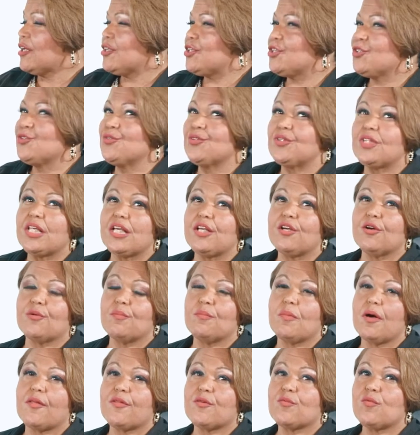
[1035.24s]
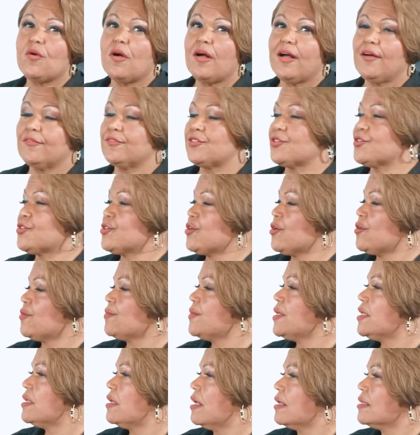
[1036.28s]
Do you think your mother will have
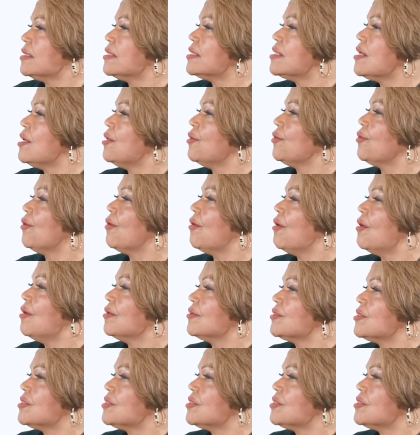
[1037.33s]
discernment not to tell her all,